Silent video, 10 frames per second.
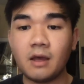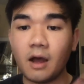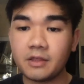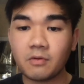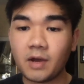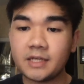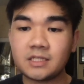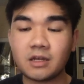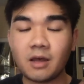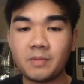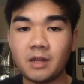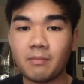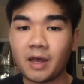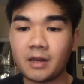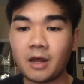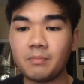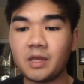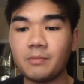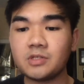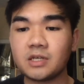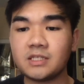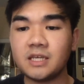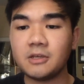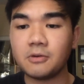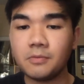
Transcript: Otherwise, the company might not be able to continue.